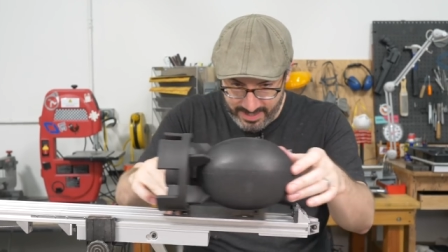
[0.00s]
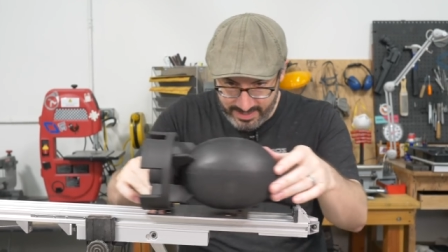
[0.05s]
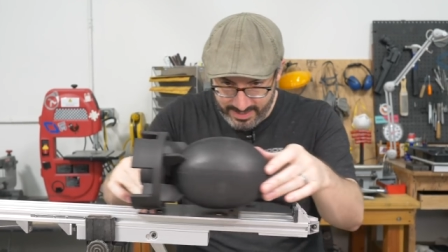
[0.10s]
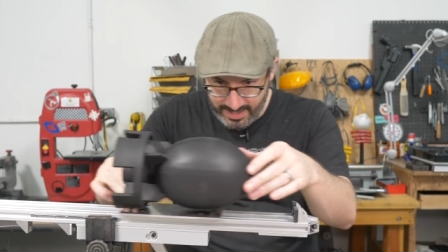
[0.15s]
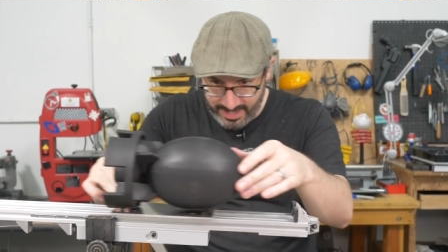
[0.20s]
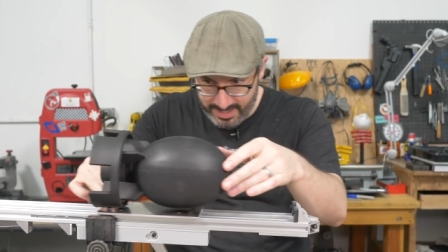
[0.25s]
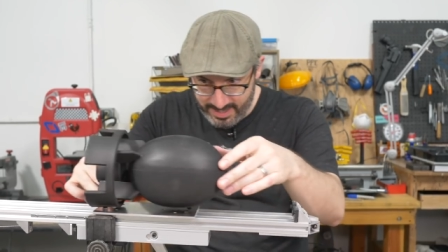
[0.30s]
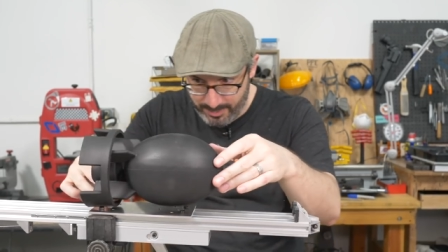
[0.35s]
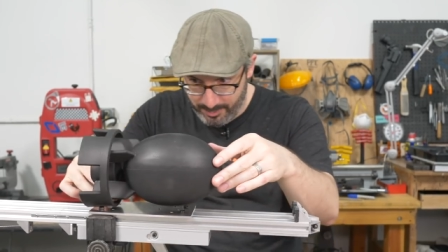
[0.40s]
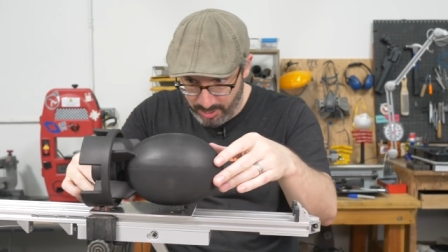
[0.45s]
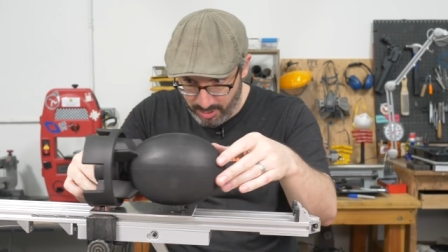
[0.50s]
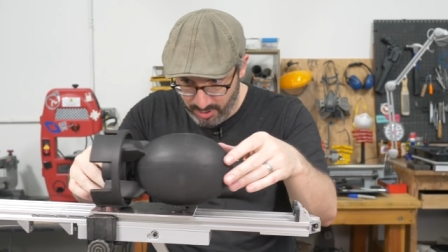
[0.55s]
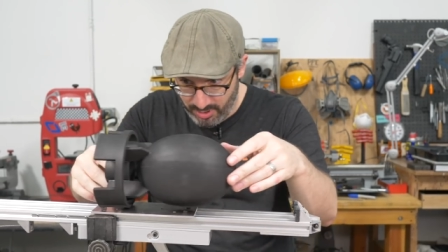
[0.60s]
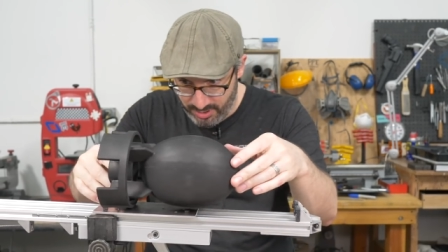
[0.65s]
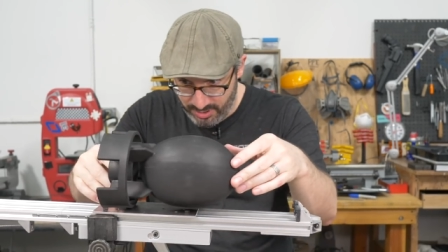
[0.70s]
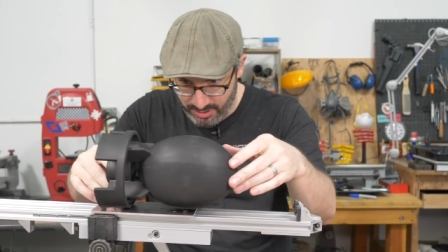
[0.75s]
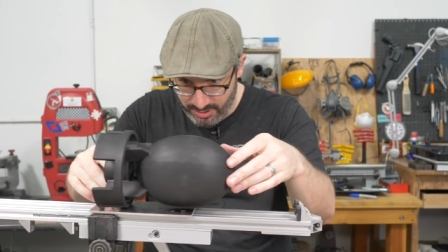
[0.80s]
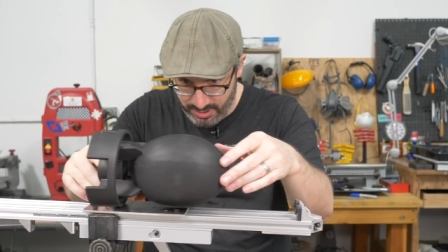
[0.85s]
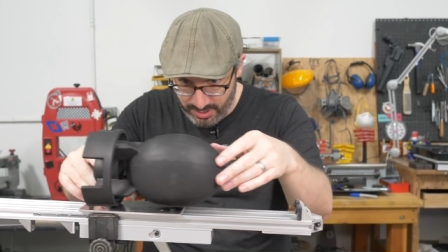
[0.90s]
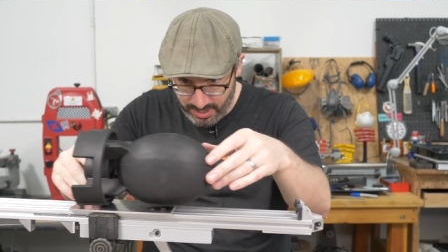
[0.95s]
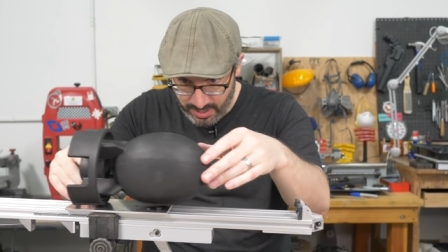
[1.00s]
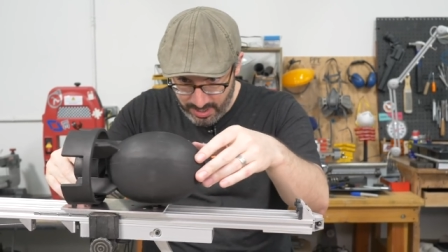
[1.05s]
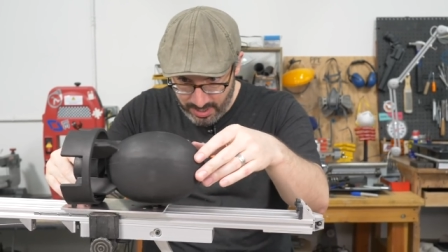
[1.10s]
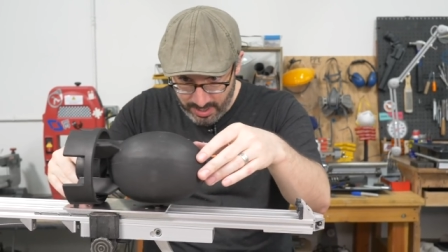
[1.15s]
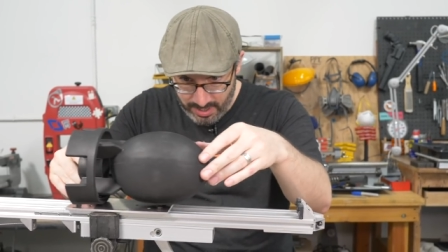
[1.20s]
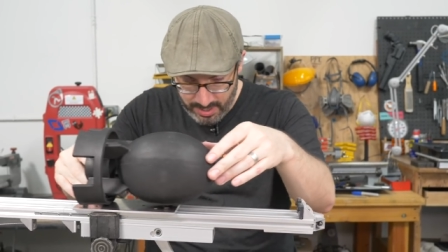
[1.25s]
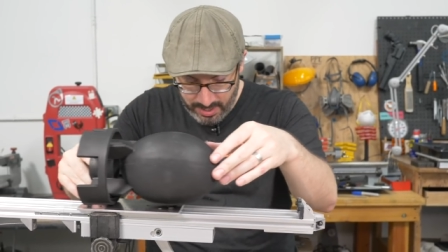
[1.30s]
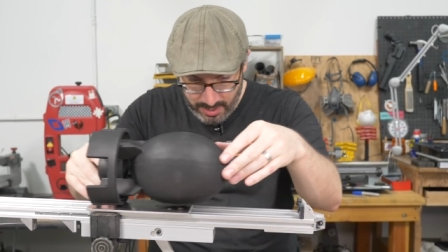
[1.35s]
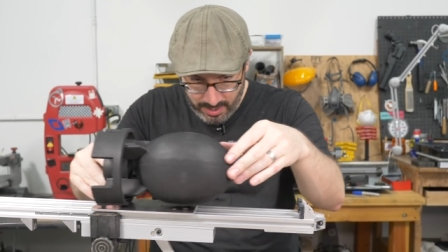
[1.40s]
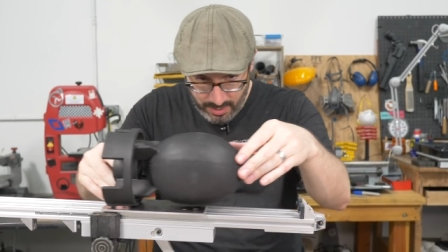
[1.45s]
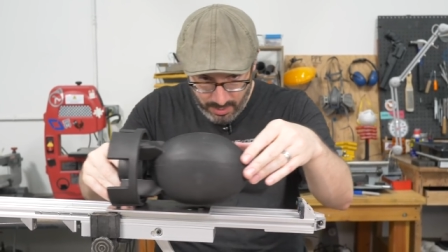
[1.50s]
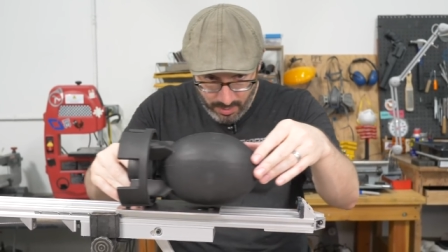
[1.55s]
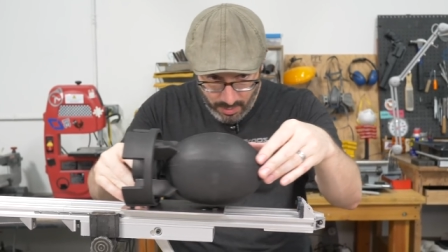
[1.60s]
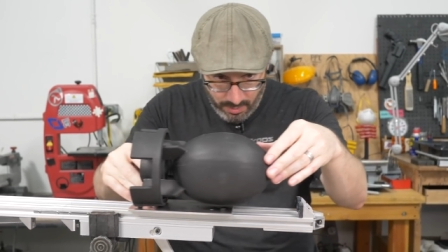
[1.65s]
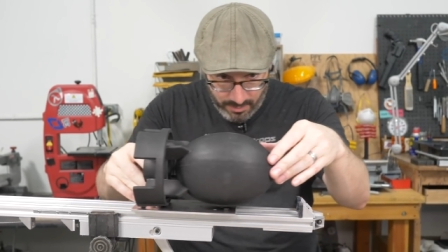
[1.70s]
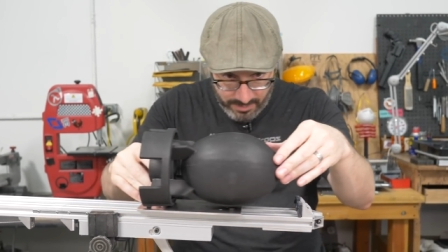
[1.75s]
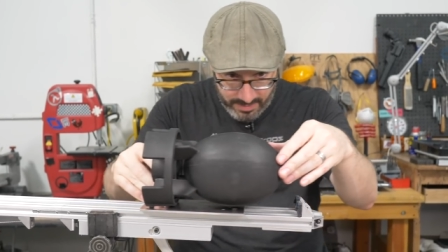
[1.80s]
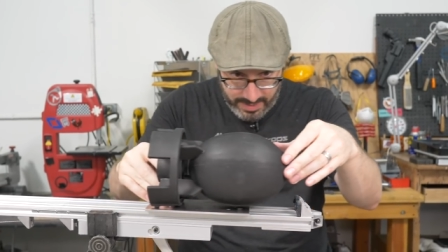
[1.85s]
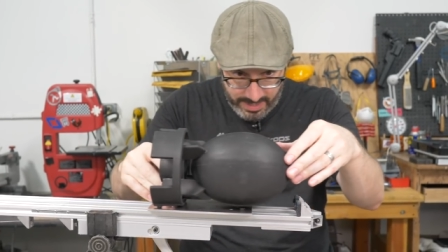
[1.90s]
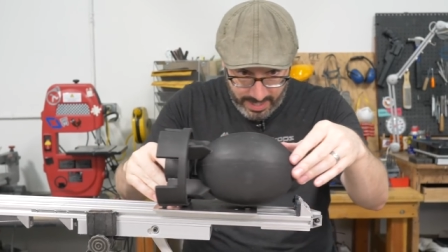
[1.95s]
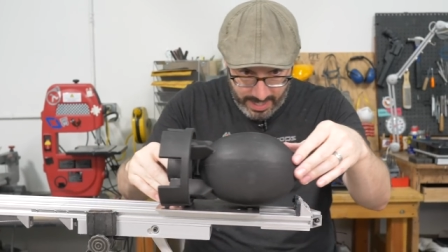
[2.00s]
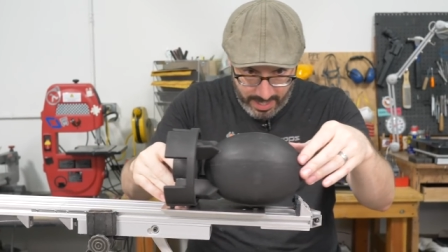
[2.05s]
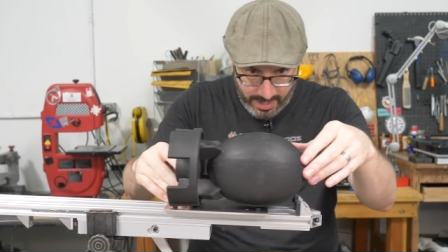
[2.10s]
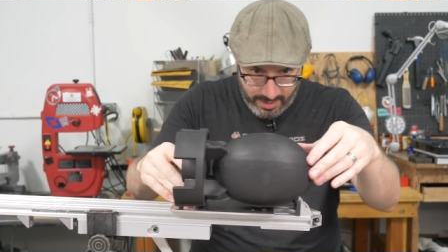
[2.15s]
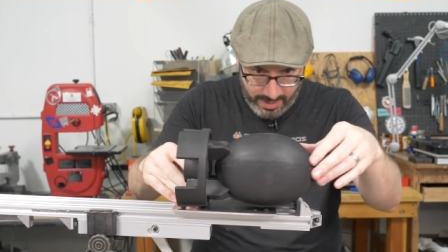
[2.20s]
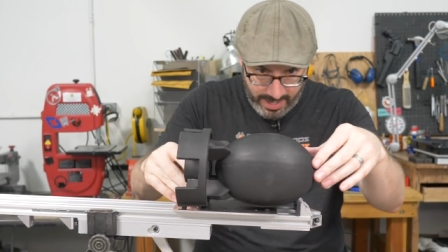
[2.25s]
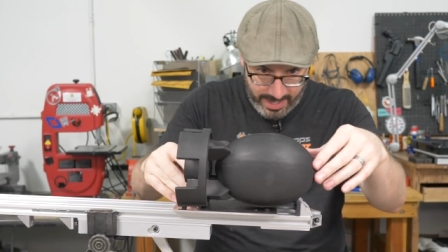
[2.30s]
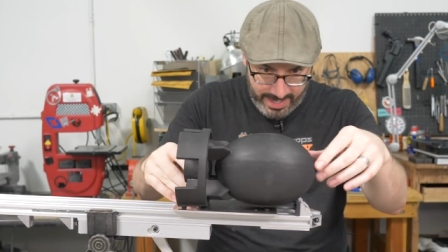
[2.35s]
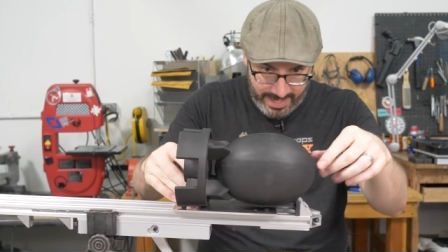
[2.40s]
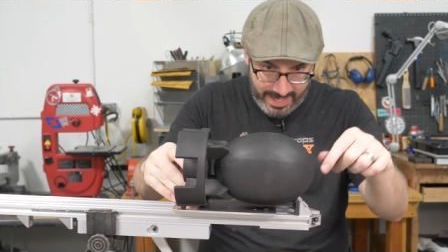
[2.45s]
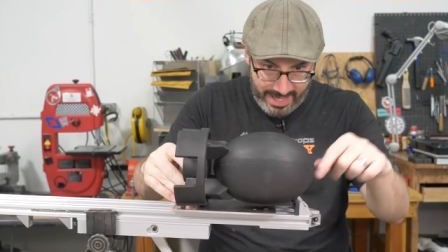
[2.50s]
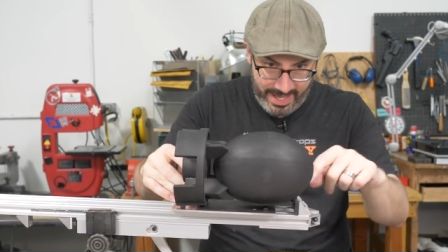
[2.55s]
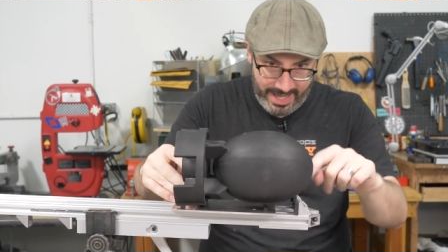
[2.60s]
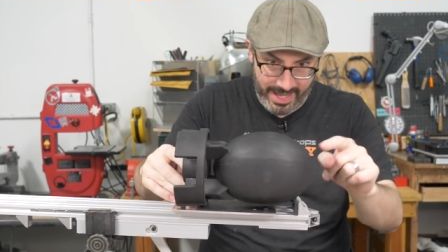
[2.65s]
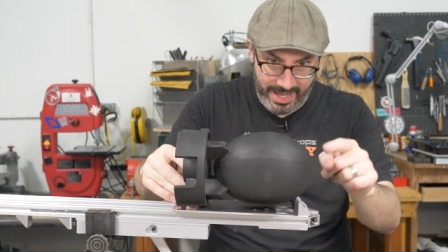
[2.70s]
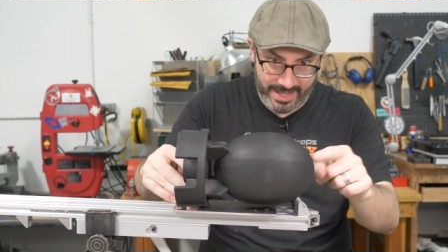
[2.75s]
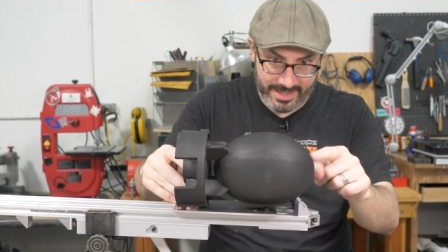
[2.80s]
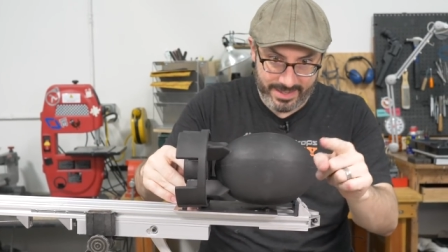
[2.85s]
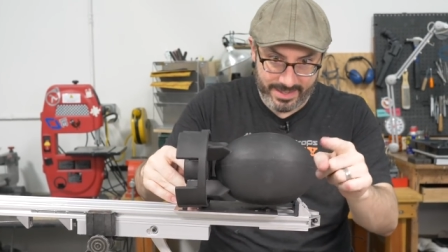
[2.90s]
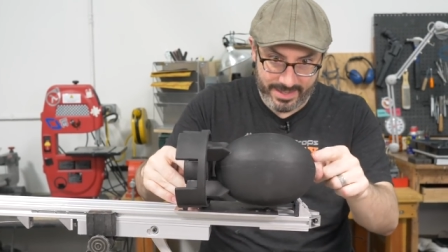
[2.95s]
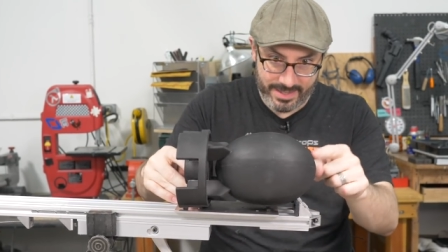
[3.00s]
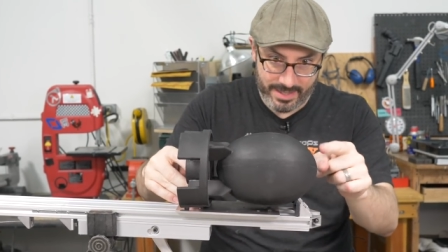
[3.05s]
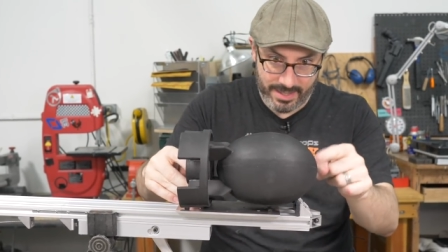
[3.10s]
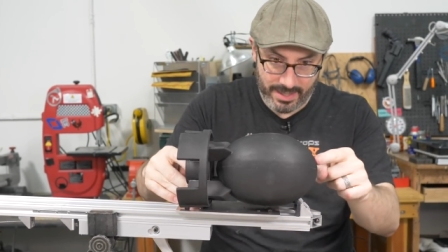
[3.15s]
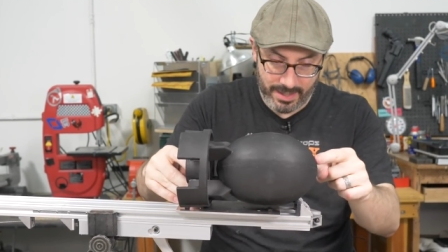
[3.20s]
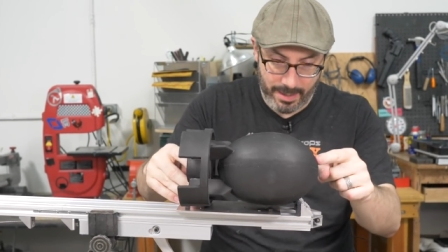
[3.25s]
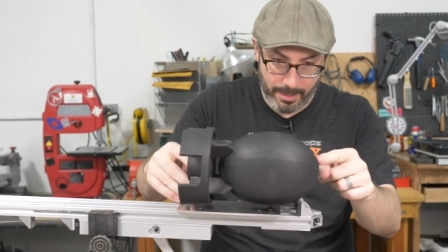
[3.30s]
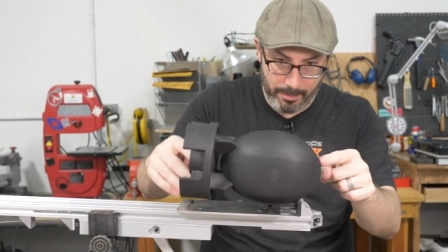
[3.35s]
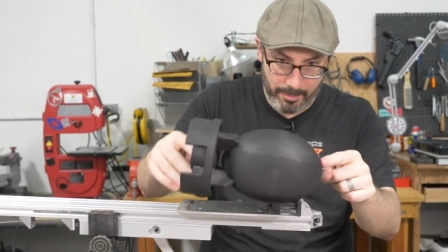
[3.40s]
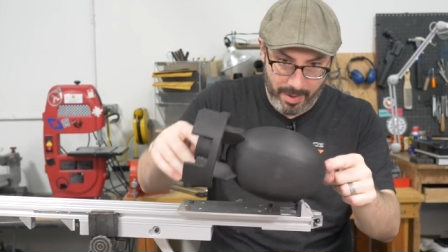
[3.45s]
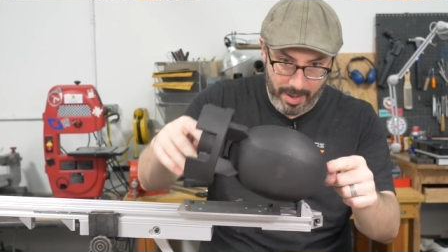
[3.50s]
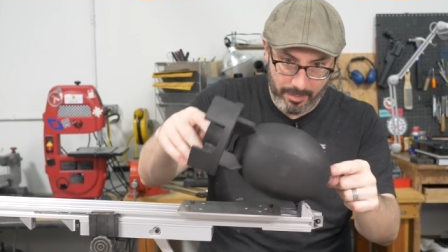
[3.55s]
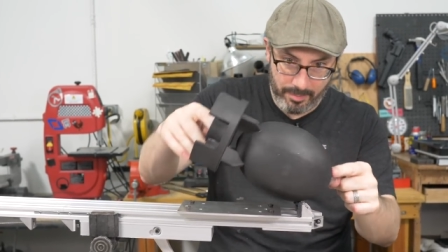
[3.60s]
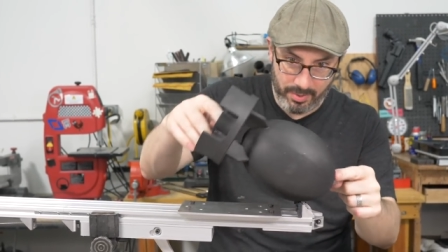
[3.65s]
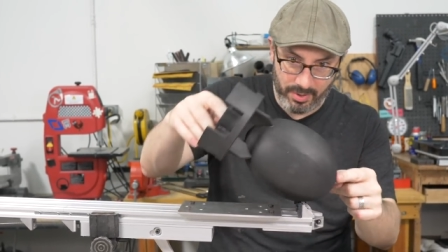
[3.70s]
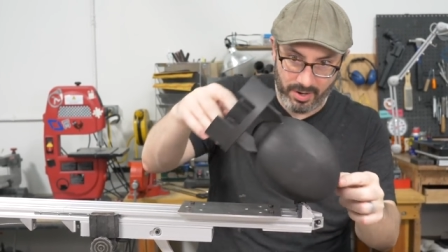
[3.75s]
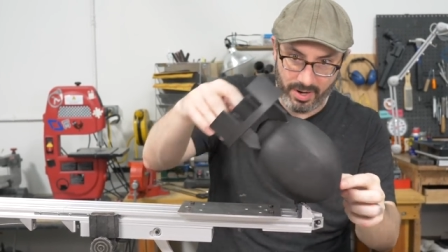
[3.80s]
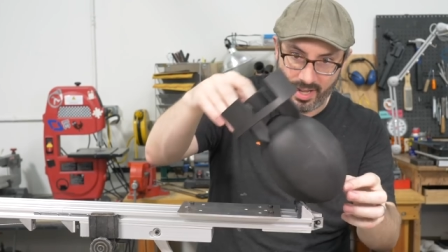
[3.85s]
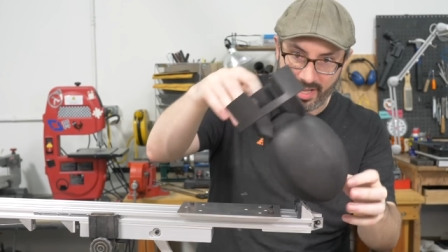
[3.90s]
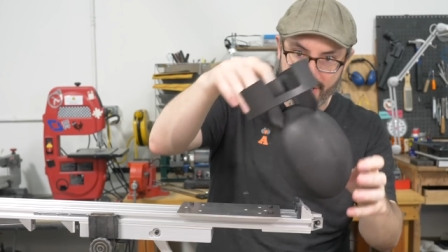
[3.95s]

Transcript: this gets pushed over there and hits the bumper,